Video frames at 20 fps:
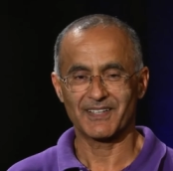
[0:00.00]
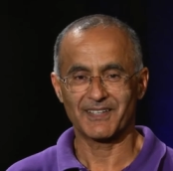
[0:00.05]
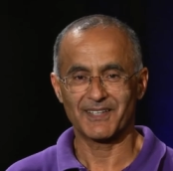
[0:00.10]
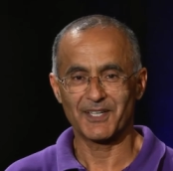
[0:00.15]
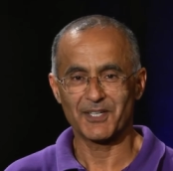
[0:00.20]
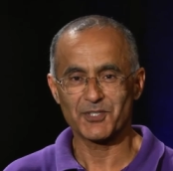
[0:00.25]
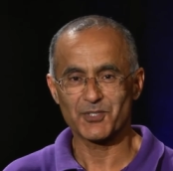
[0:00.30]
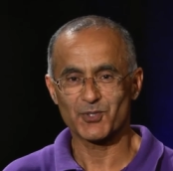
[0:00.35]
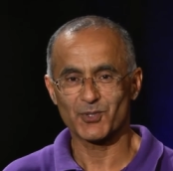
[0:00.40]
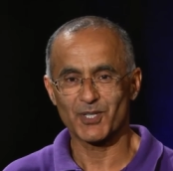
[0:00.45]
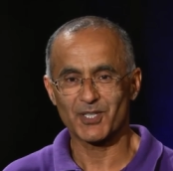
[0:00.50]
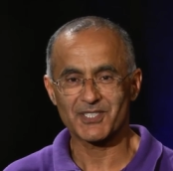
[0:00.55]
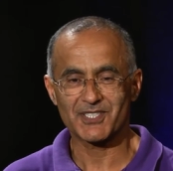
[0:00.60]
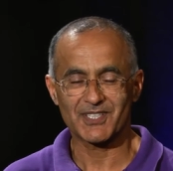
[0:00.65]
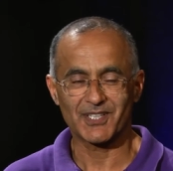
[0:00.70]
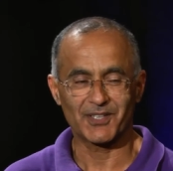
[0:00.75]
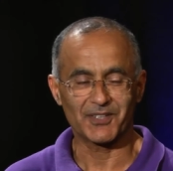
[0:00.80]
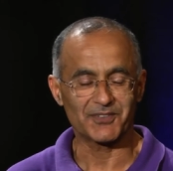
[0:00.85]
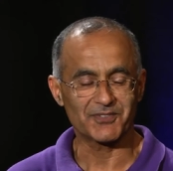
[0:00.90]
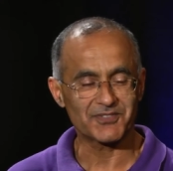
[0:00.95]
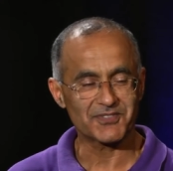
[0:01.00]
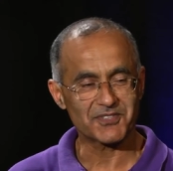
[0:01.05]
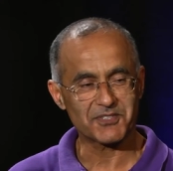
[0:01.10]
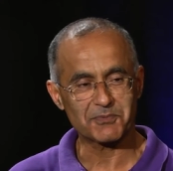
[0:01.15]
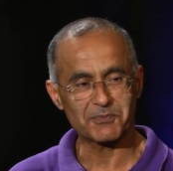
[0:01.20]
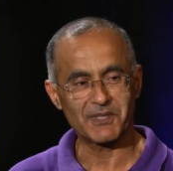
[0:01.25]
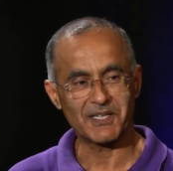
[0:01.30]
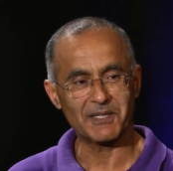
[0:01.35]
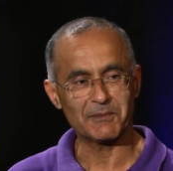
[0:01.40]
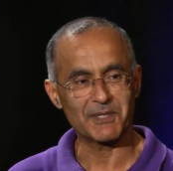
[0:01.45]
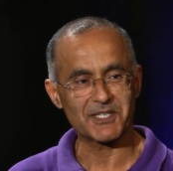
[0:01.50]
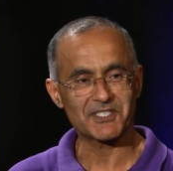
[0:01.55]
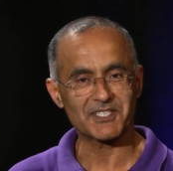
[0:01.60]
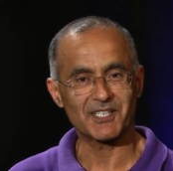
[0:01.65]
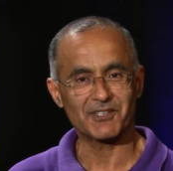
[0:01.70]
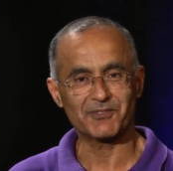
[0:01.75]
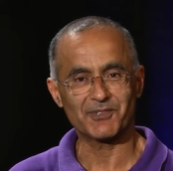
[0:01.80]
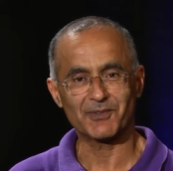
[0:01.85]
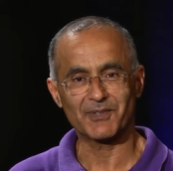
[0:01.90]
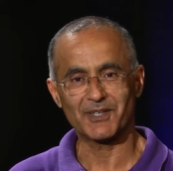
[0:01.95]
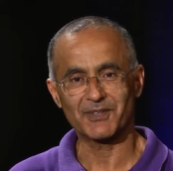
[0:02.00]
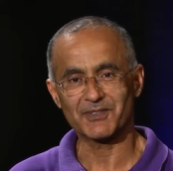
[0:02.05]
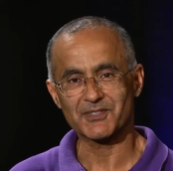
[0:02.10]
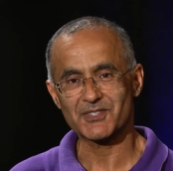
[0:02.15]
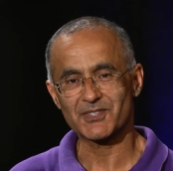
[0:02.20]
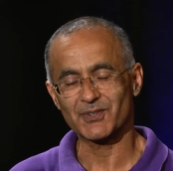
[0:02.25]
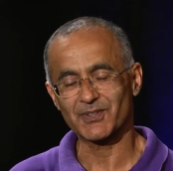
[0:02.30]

I, I, enjoy kind of spreading myself around.